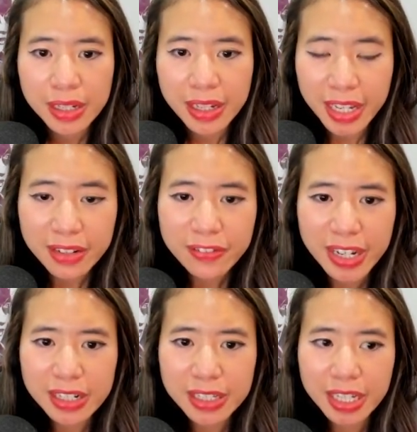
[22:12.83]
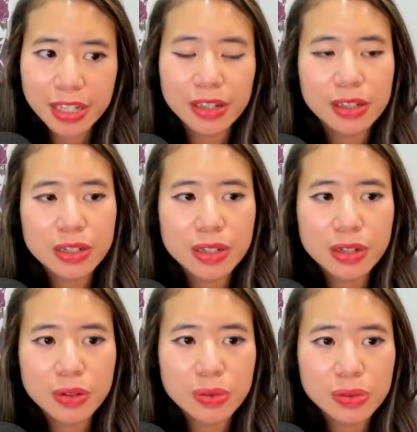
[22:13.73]
And finally,
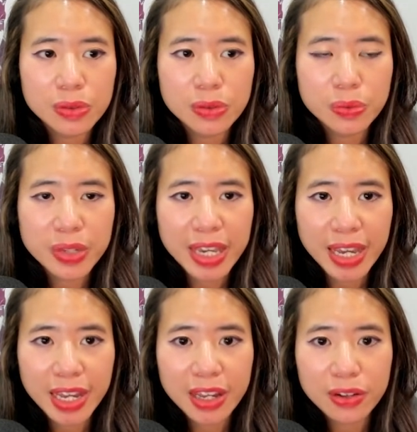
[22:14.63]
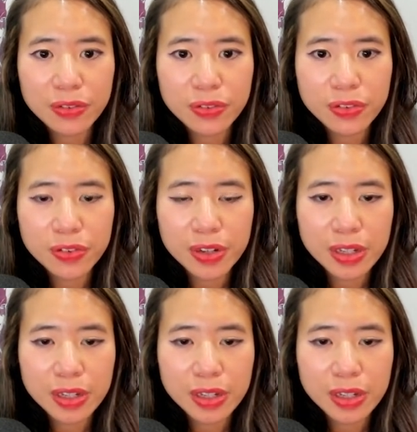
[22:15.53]
we have